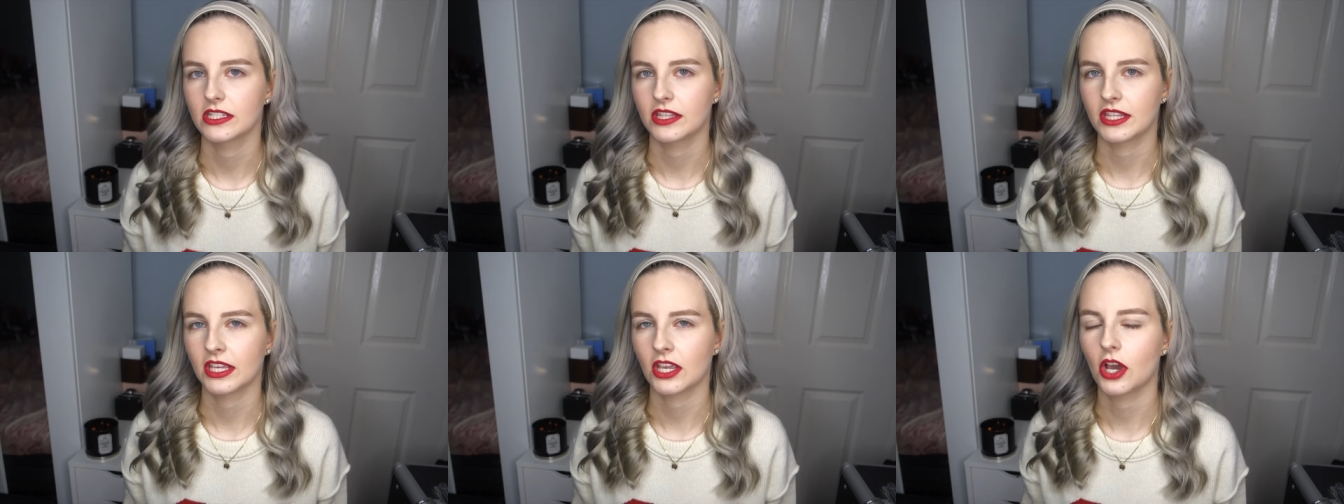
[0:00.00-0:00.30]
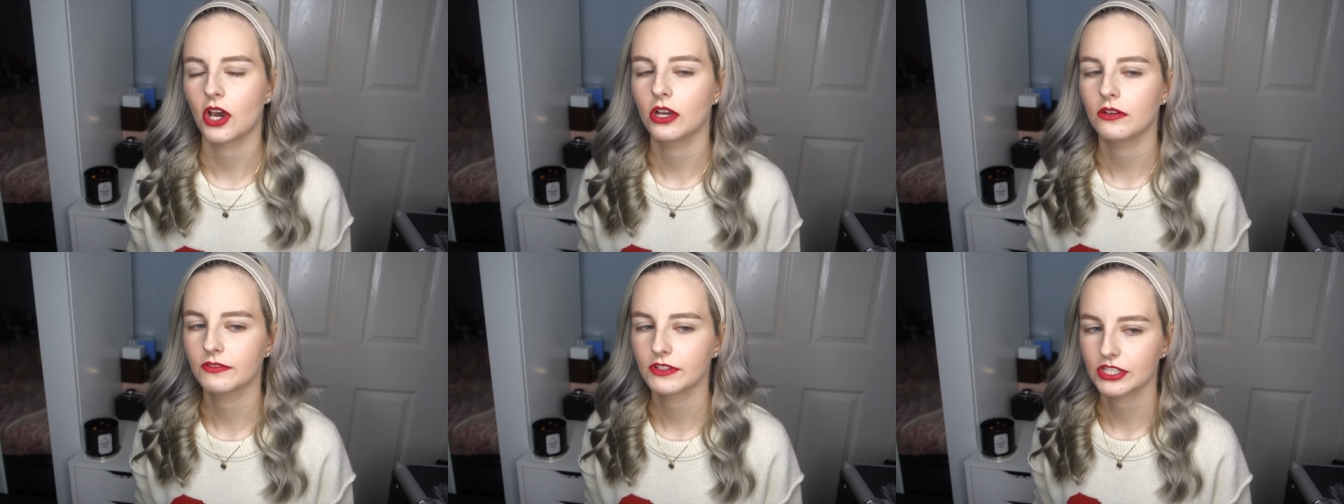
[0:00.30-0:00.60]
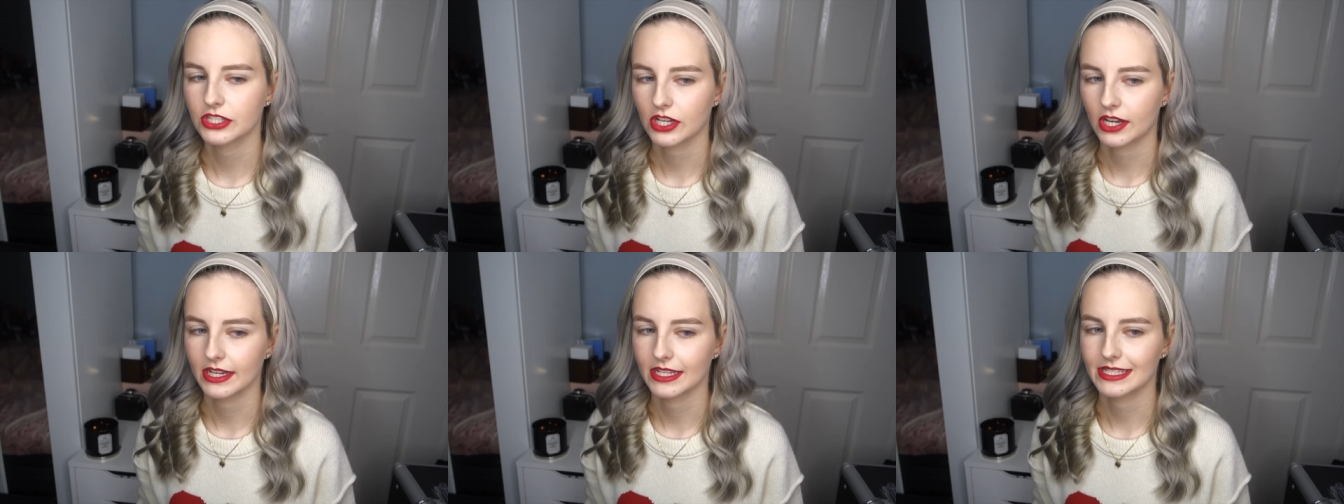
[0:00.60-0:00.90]
I think
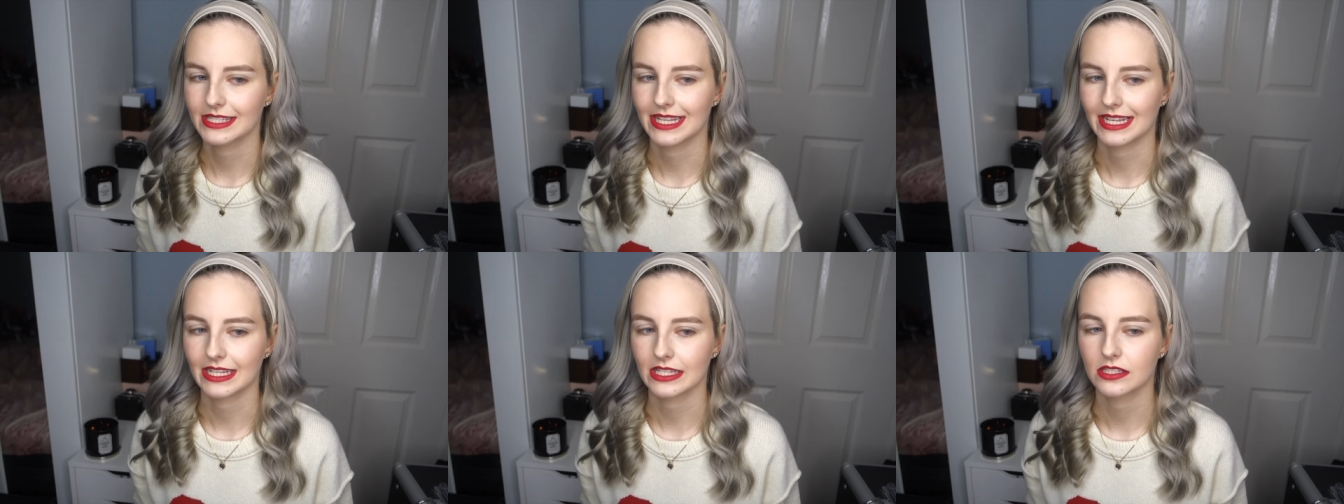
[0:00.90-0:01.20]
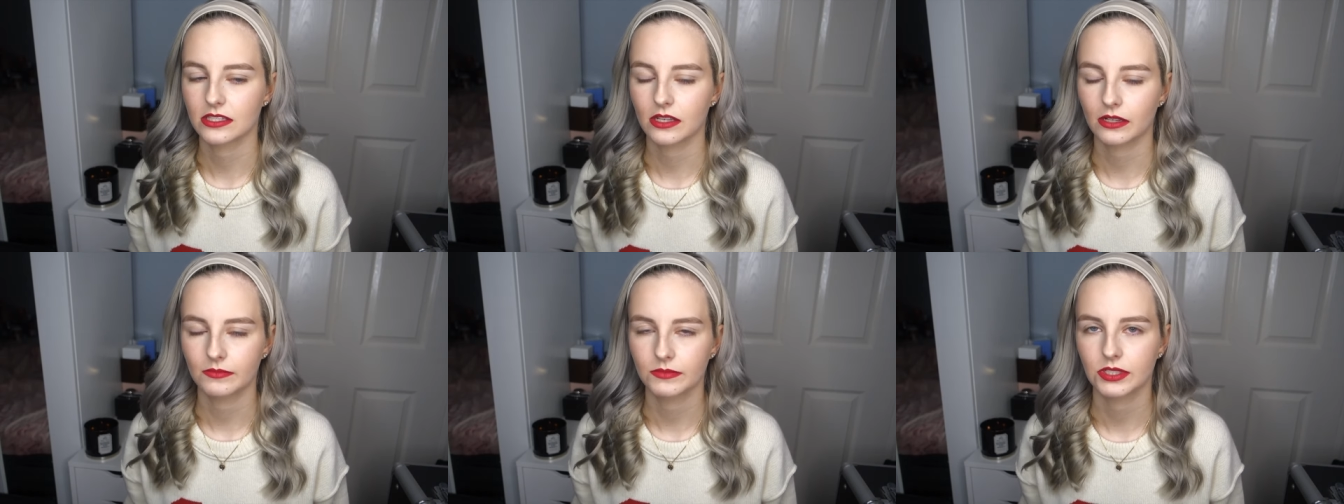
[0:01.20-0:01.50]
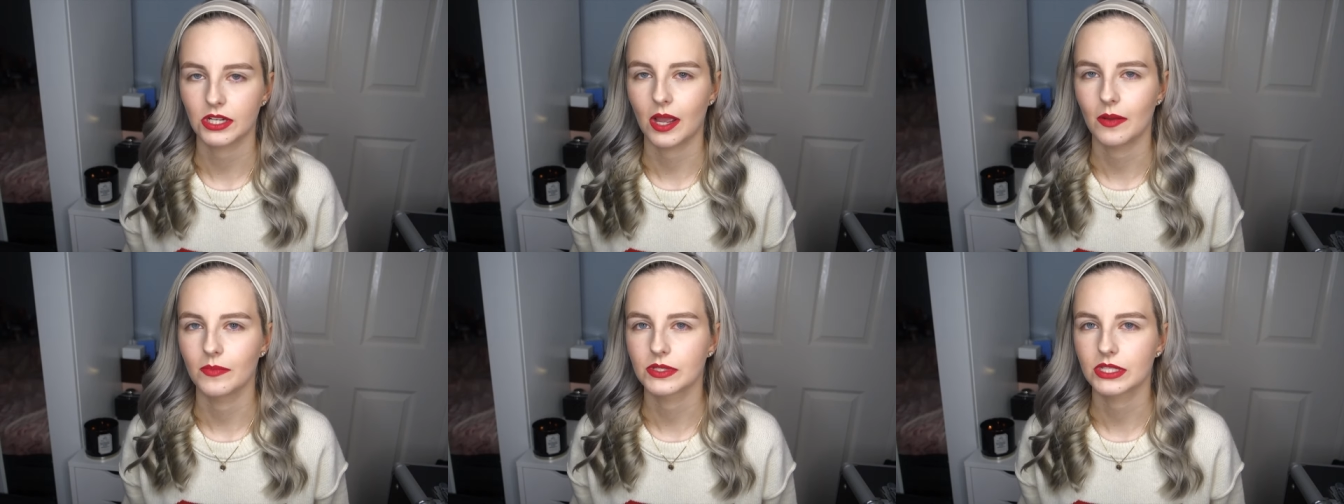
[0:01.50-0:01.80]
oversized things
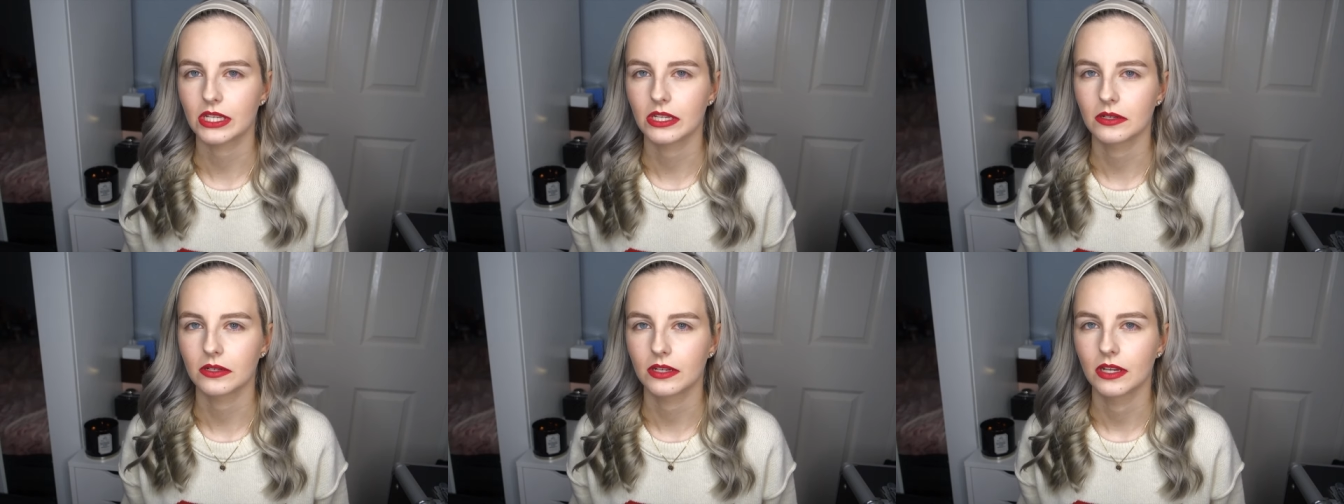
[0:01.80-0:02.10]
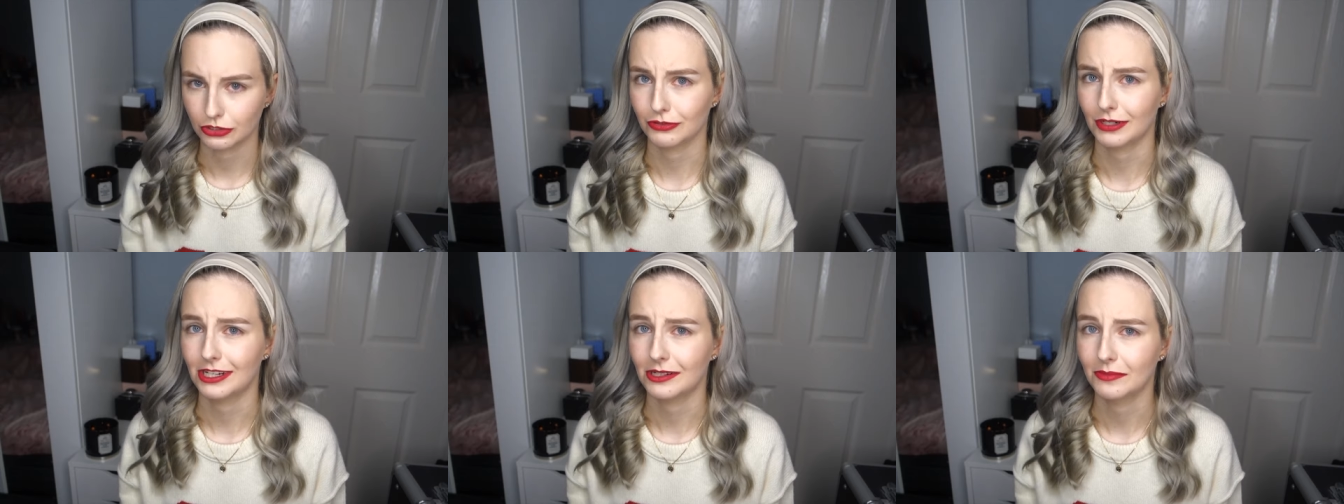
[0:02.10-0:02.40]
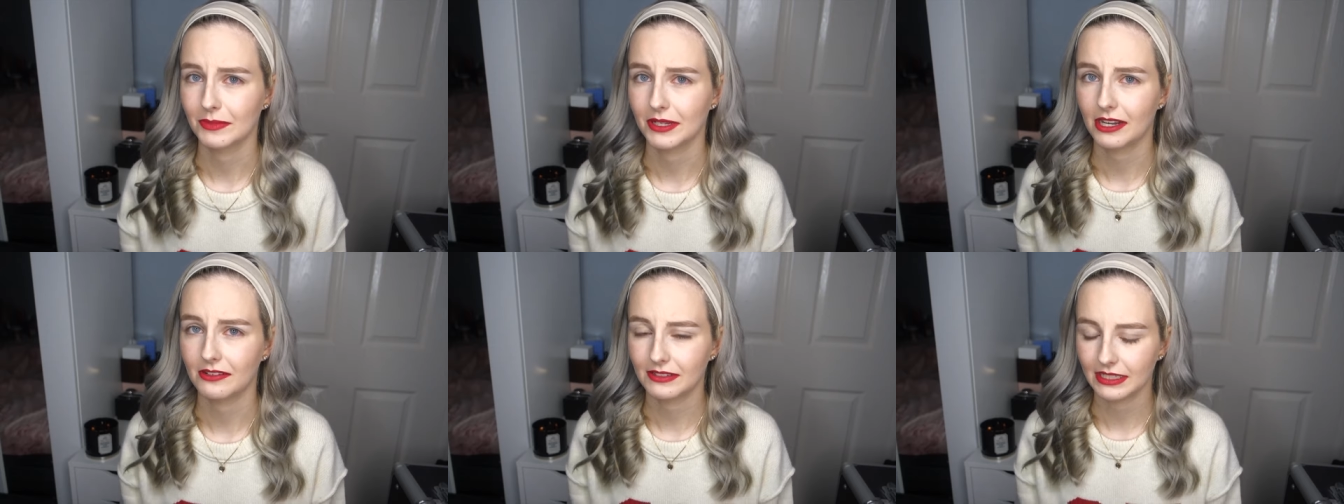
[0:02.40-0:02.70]
sometimes can
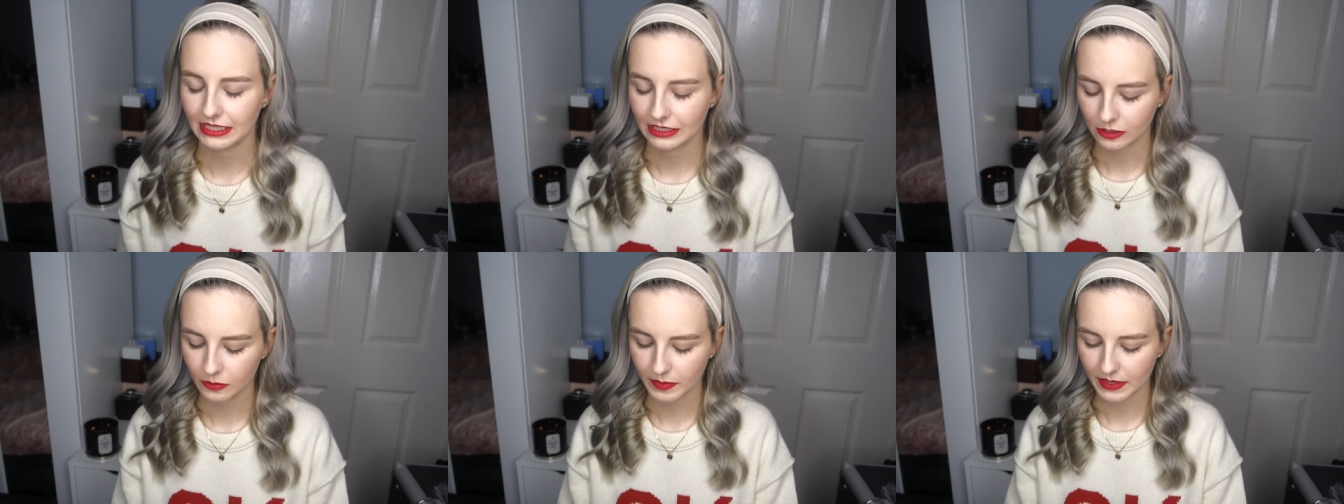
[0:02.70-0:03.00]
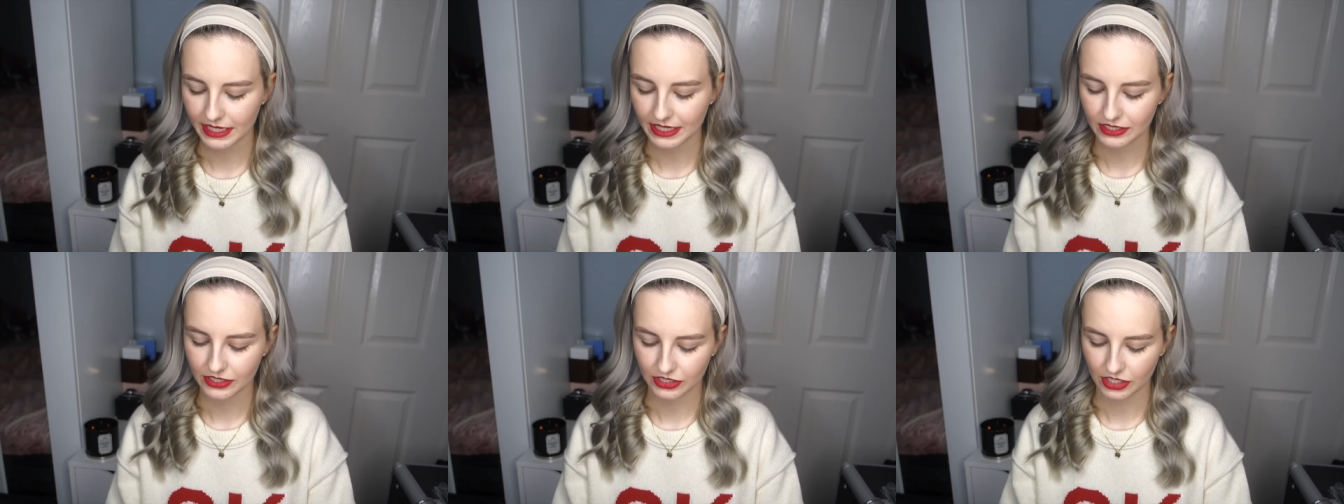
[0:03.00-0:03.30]
drown me out a little bit.